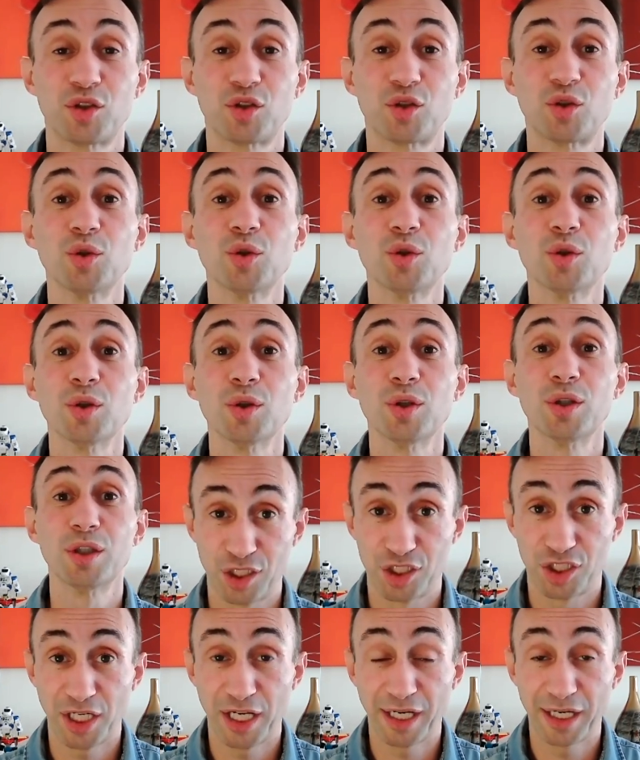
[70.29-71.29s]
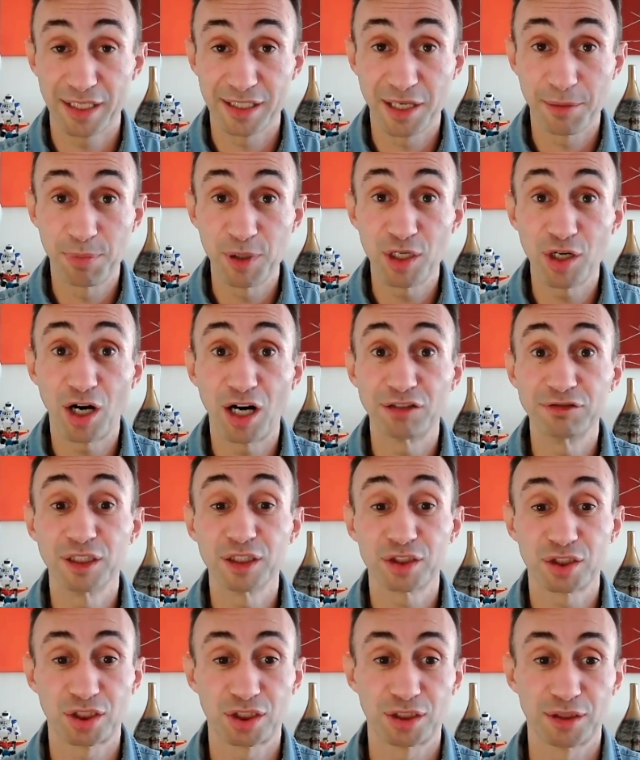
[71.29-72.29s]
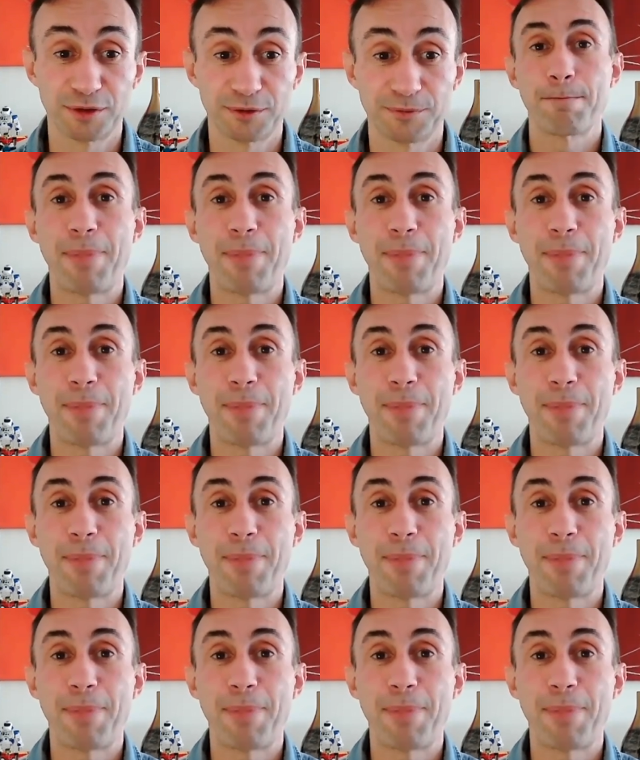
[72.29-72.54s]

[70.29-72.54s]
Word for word: to share SAP knowledge